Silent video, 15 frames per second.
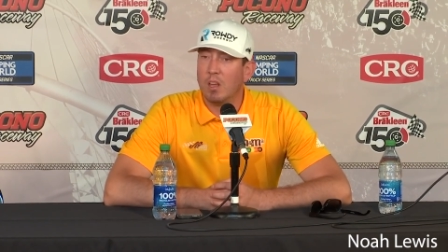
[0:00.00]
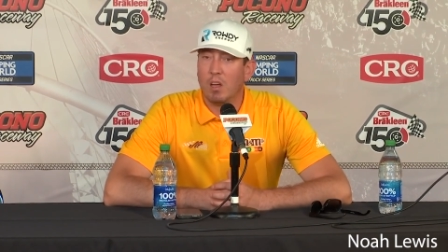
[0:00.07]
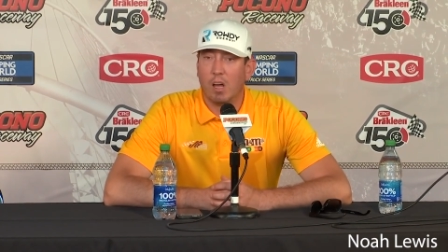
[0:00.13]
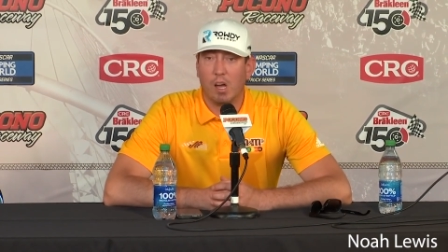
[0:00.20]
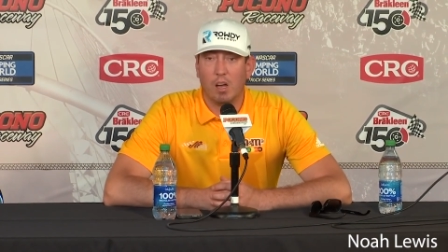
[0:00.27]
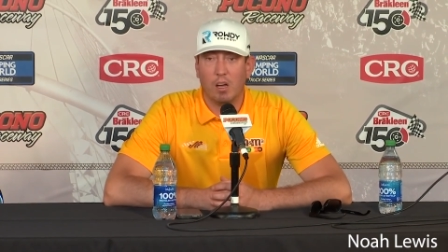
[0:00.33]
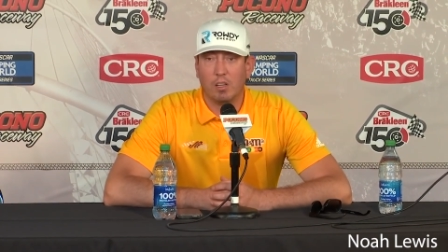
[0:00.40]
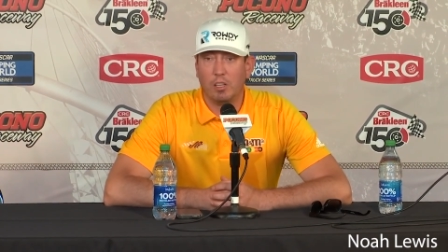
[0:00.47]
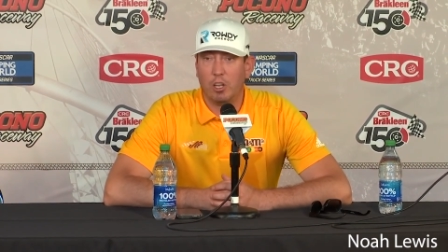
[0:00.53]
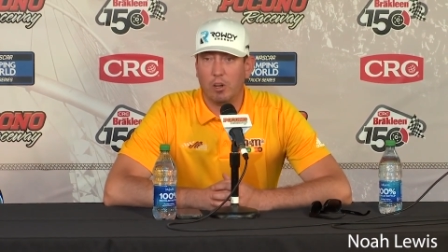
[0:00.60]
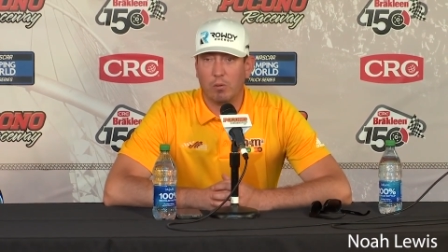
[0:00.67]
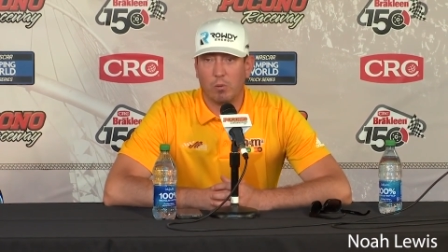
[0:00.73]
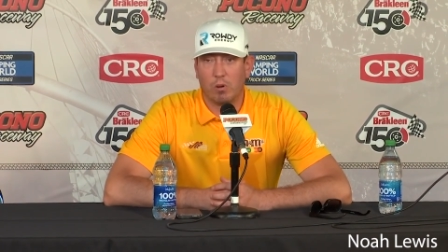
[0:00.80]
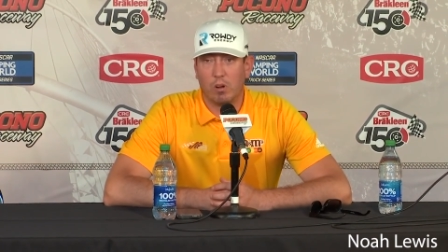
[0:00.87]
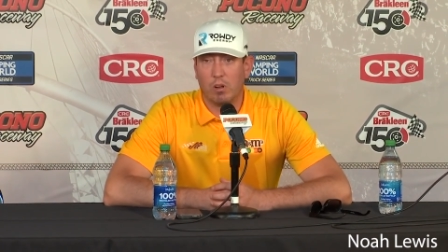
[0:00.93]
Uh, you
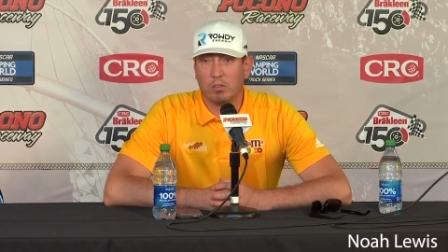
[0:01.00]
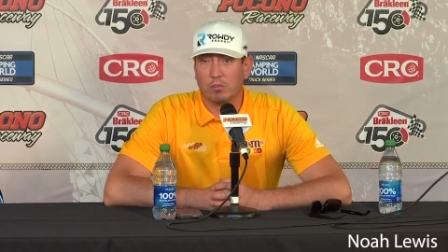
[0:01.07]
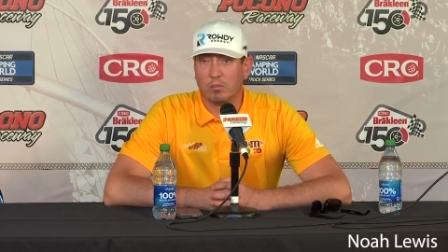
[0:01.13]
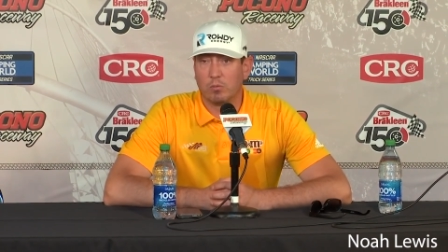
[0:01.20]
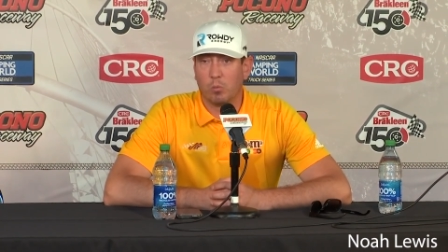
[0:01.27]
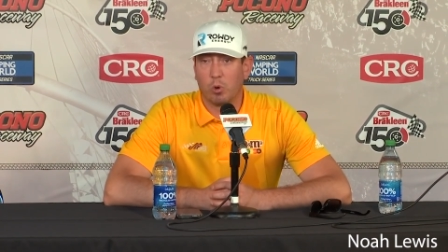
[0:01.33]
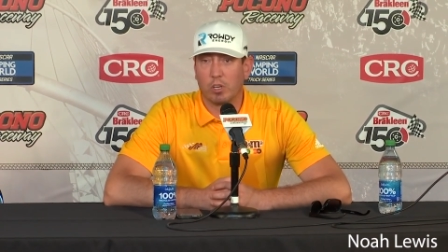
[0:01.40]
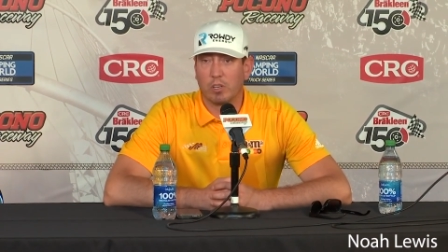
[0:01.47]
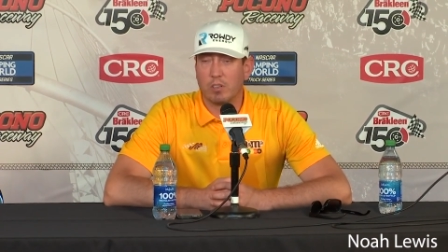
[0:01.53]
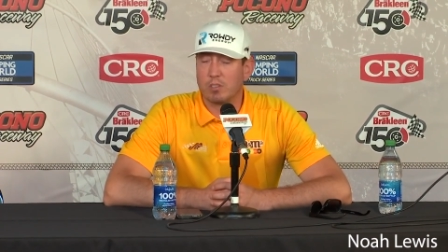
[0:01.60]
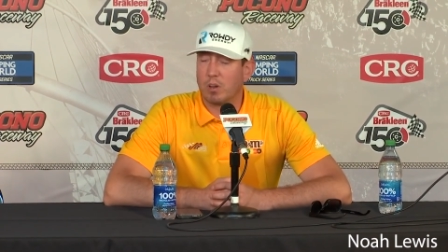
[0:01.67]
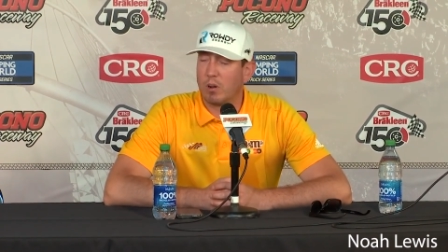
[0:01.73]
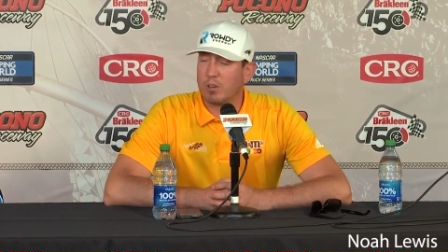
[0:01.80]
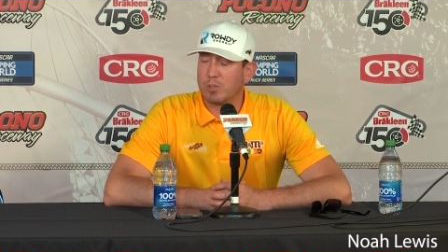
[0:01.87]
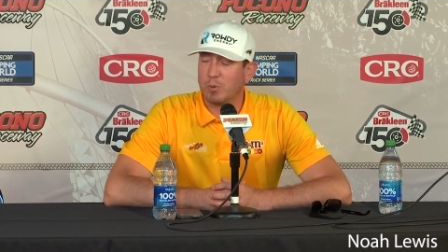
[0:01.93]
know, we're all working as
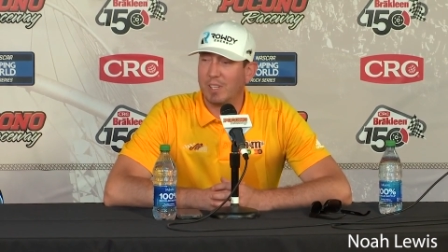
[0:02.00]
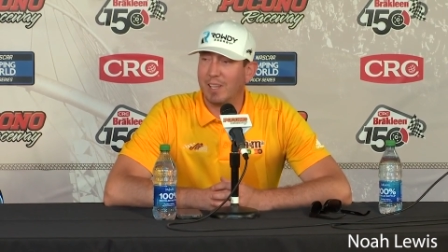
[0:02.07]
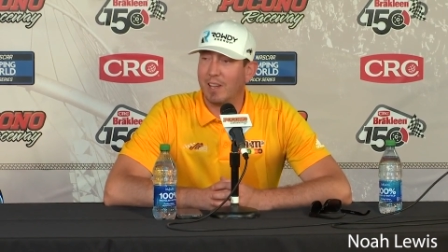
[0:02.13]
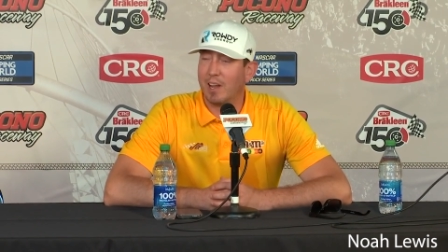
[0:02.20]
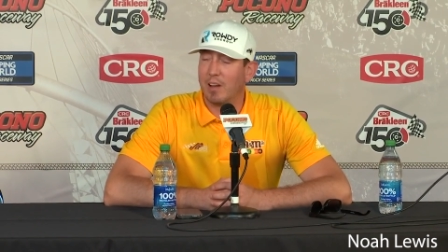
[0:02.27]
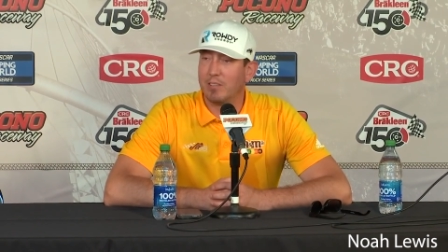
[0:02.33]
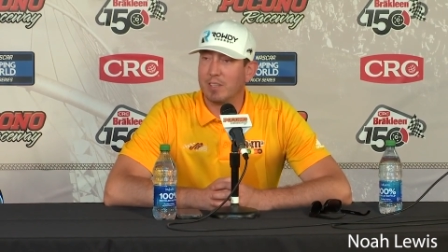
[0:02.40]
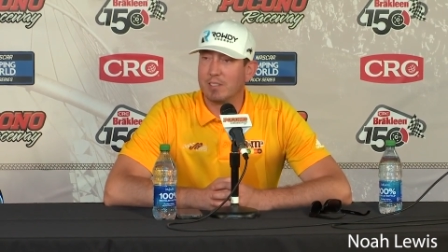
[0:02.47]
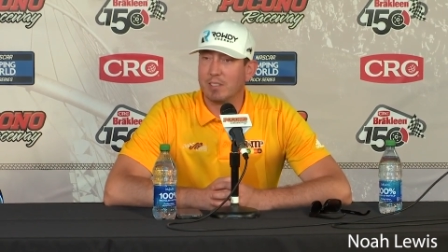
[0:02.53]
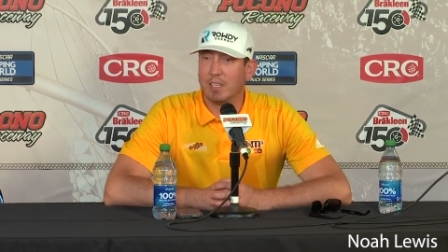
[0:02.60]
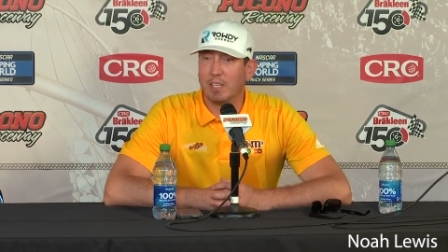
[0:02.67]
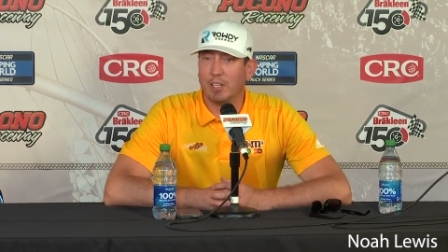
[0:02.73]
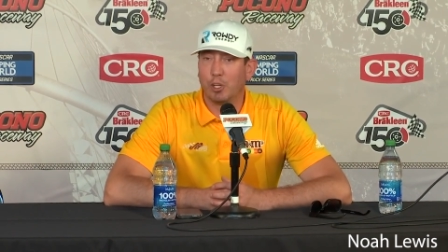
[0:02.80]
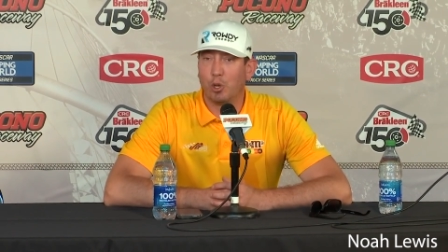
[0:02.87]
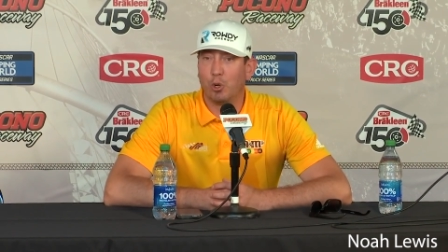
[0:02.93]
hard as we can,
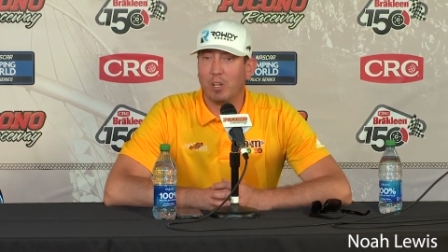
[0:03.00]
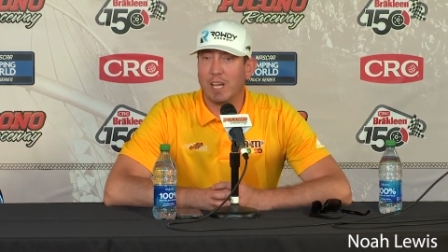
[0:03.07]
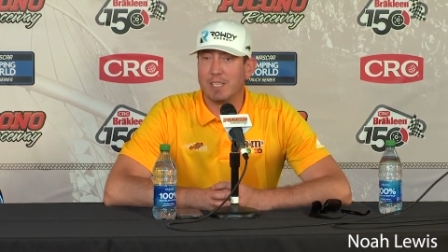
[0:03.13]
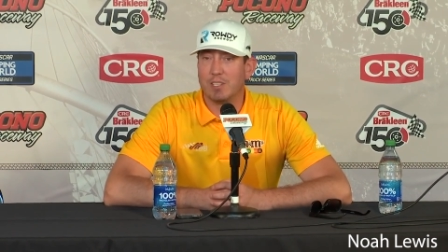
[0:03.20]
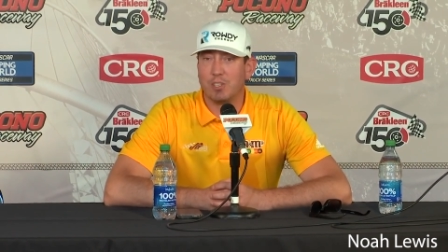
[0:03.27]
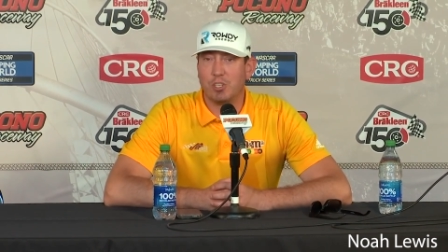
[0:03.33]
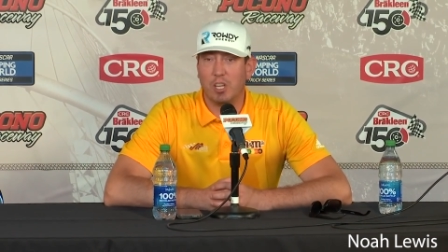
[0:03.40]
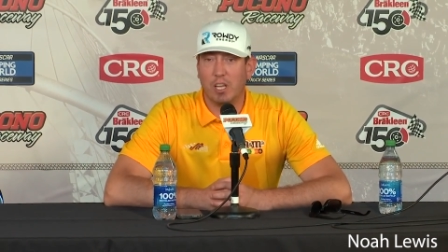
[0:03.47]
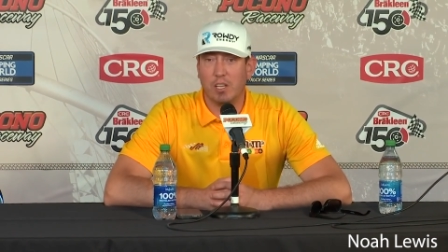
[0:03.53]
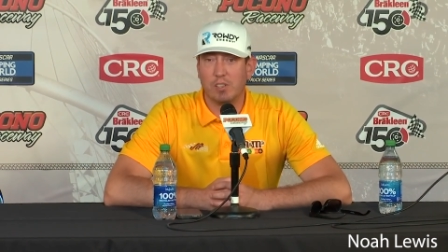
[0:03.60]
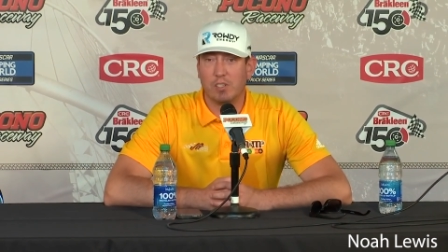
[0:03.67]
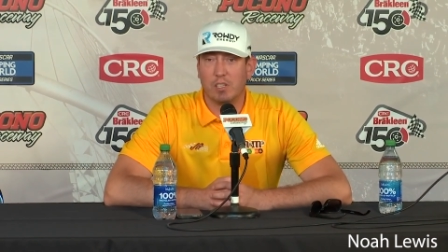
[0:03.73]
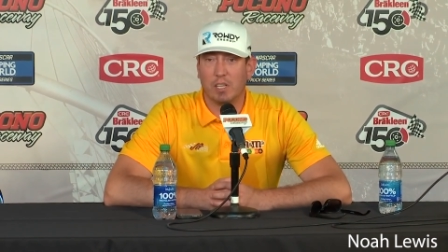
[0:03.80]
obviously, and the goal hasn't changed.